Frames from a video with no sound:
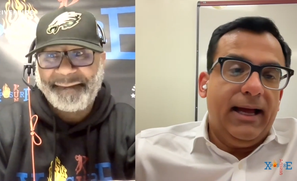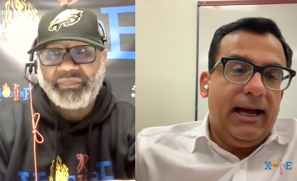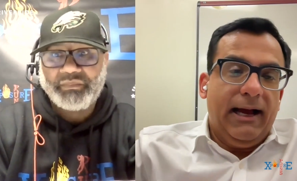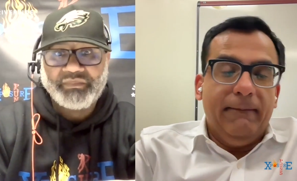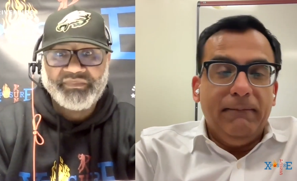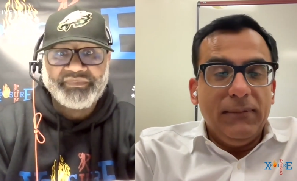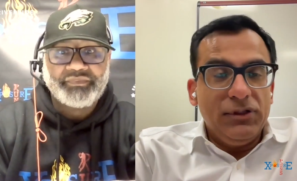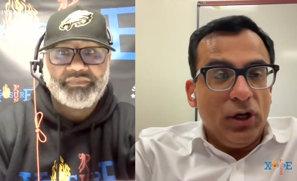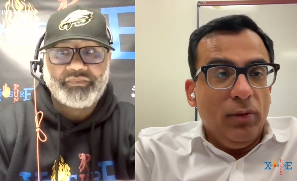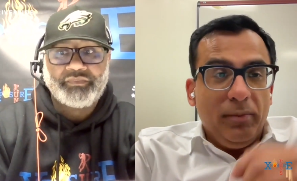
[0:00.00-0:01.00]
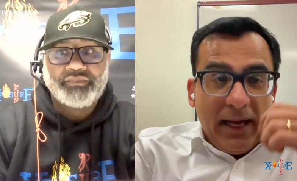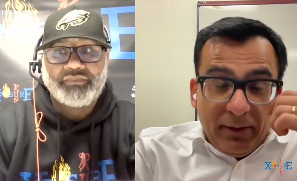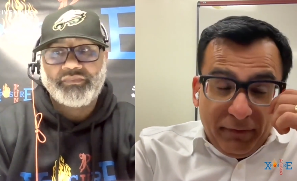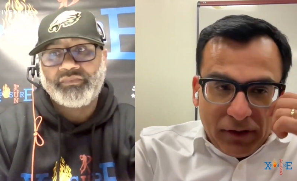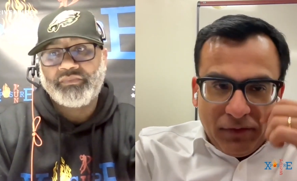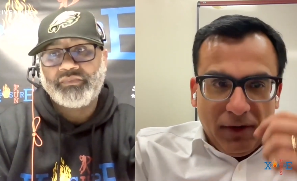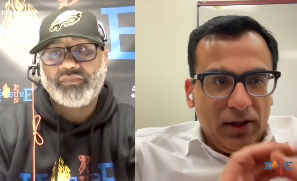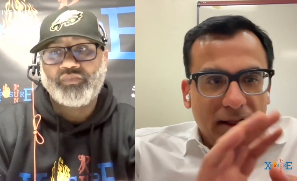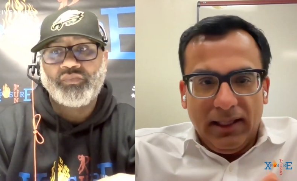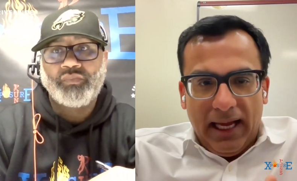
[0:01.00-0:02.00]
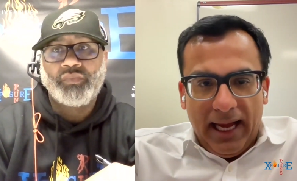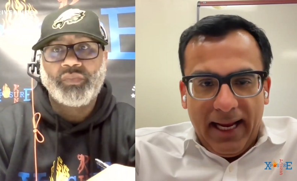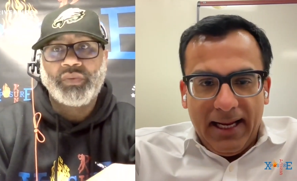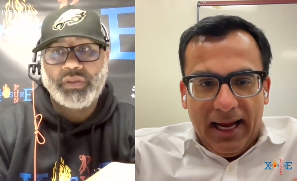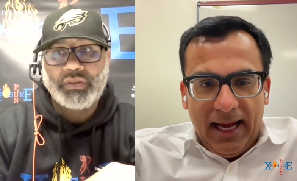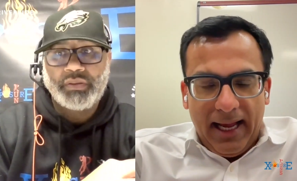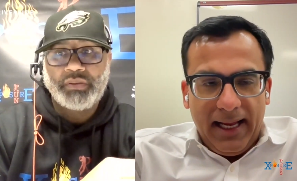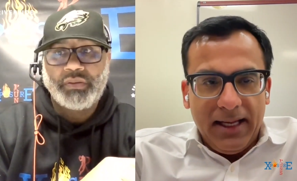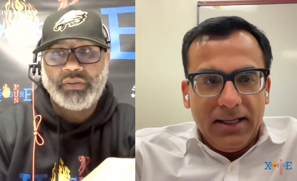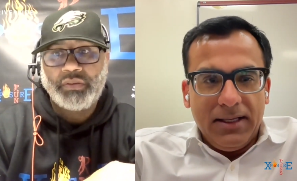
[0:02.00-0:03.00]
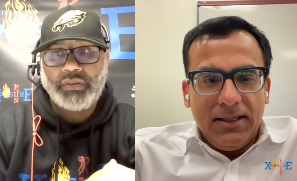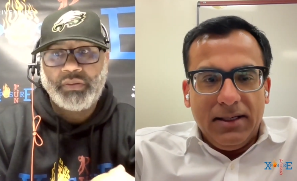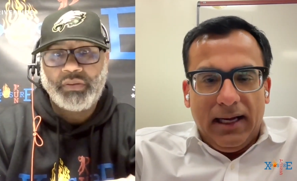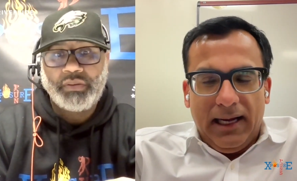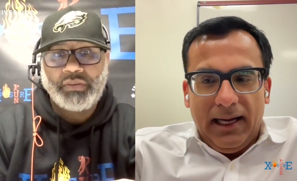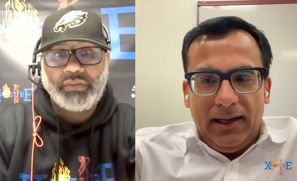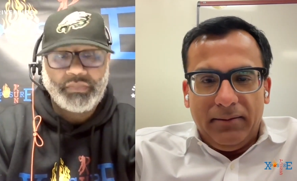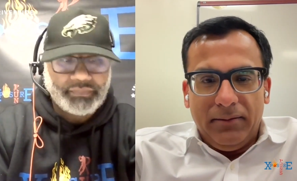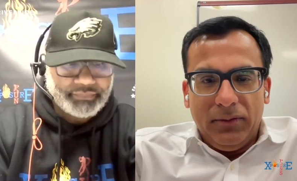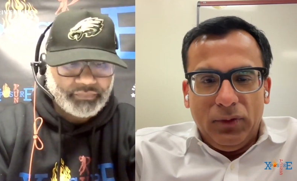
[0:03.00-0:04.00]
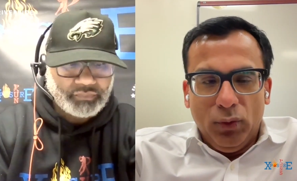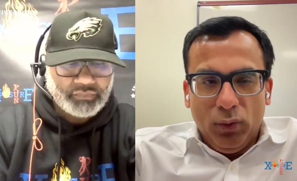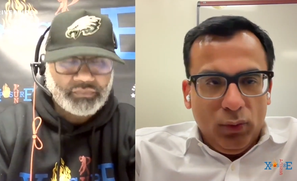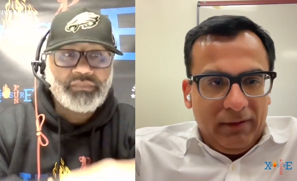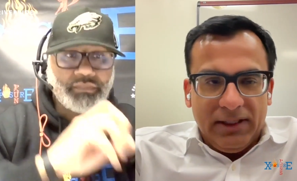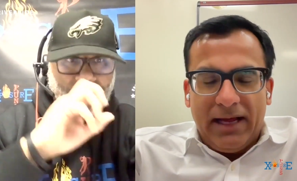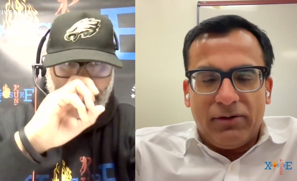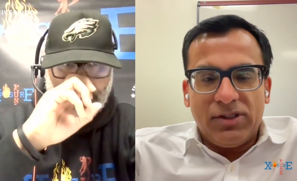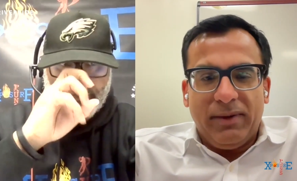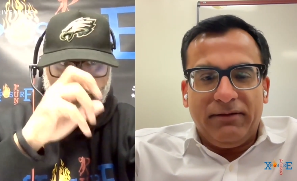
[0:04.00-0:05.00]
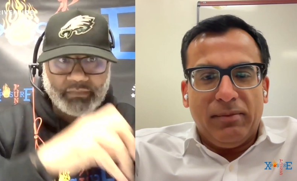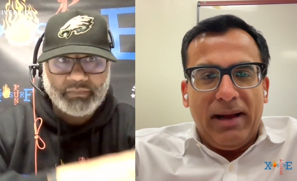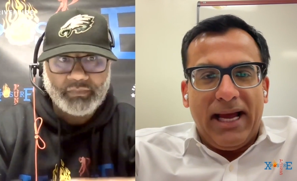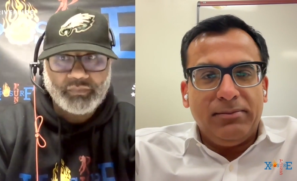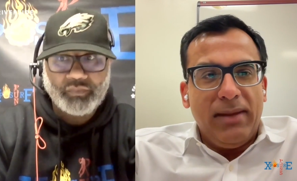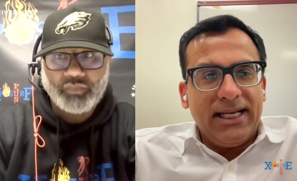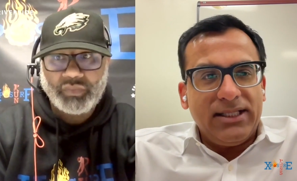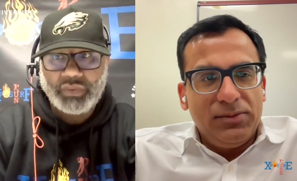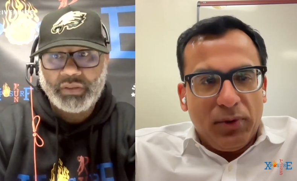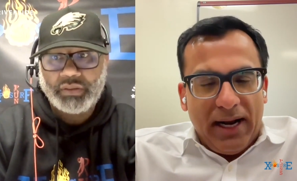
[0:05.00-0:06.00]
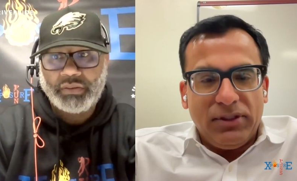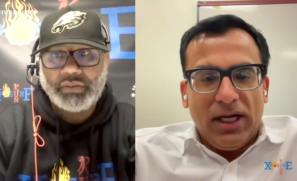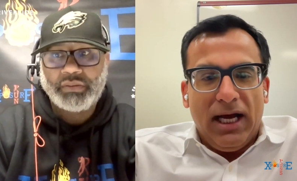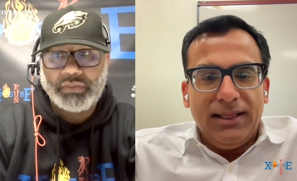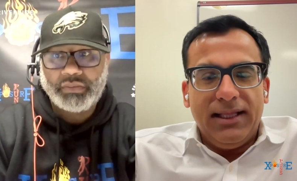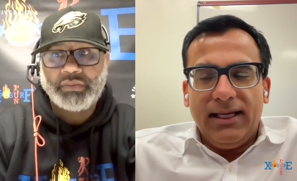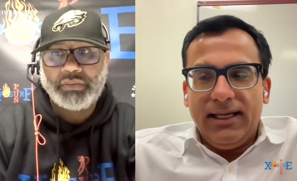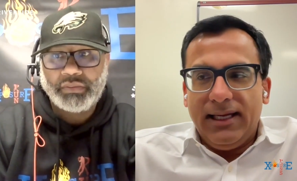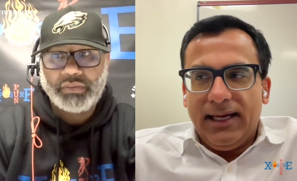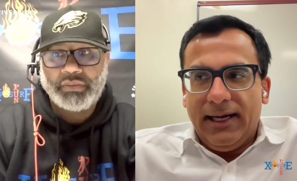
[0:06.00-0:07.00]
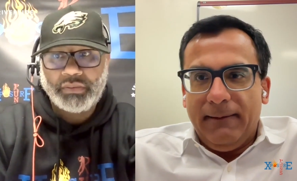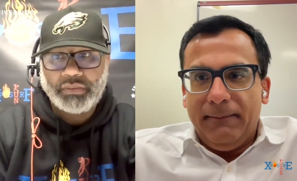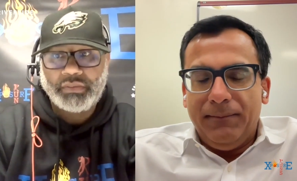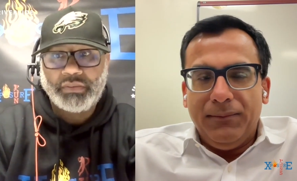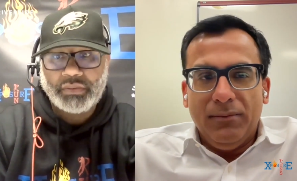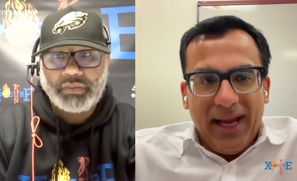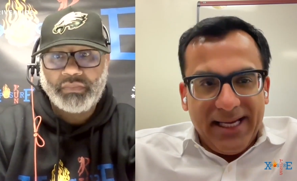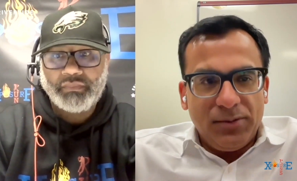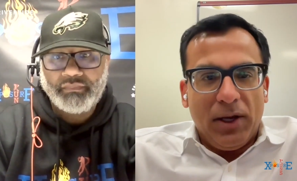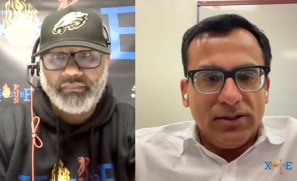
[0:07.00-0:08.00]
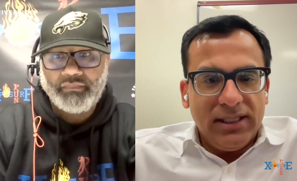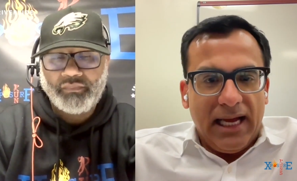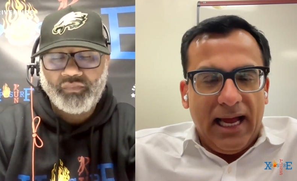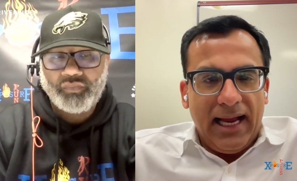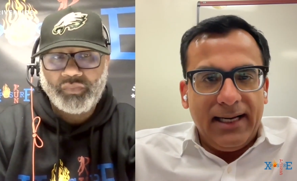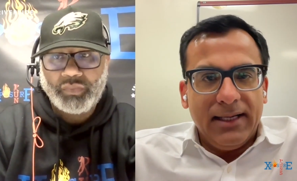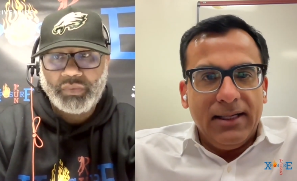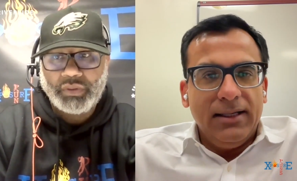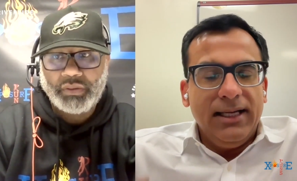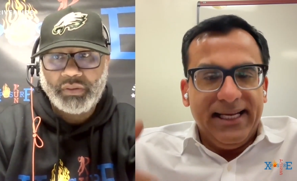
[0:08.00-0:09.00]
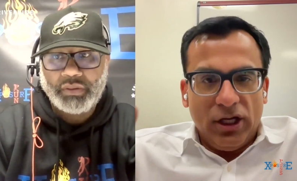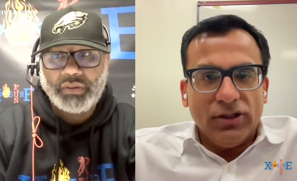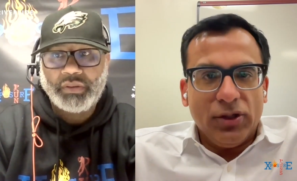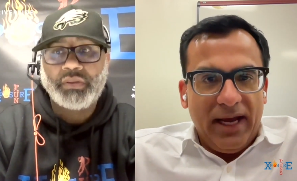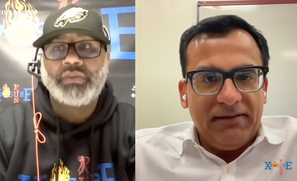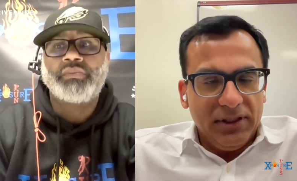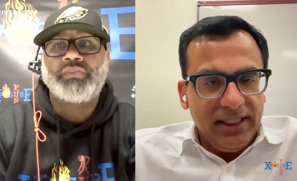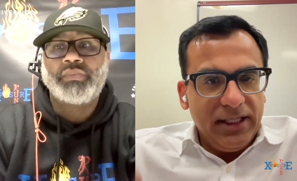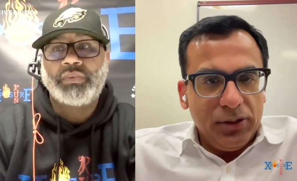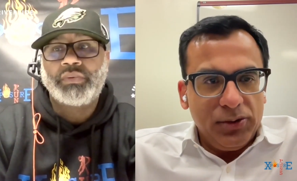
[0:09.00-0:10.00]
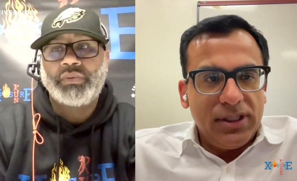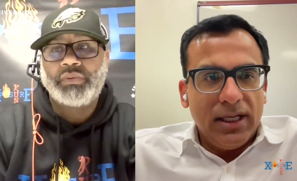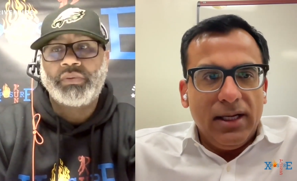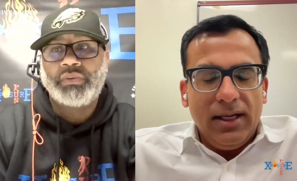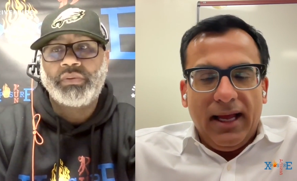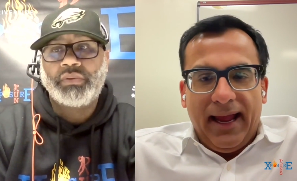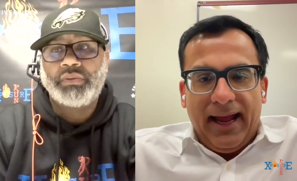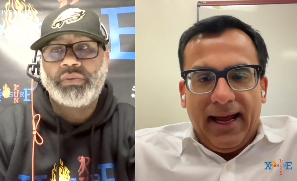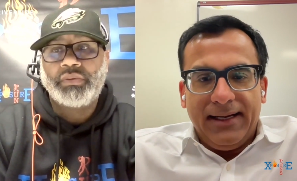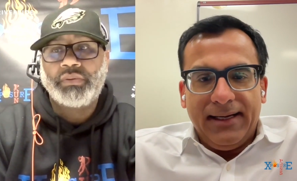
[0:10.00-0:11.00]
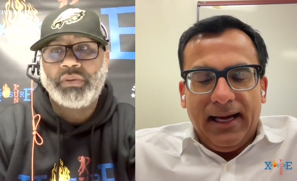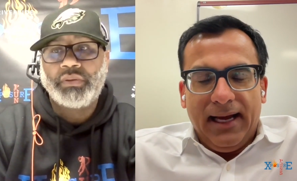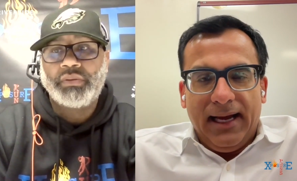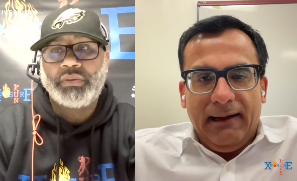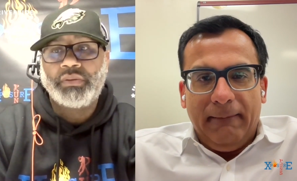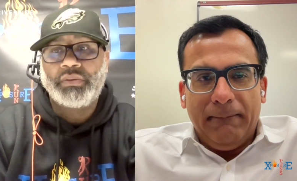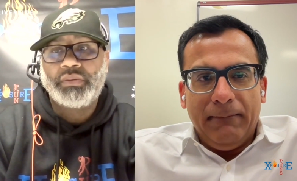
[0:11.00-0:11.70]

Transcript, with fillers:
Speaker 1: Uh, so, by the way, first of all, I, I uh, have a lot of respect for Max, MaxPreps. On the um, baseball side, it's also heavily used, and um,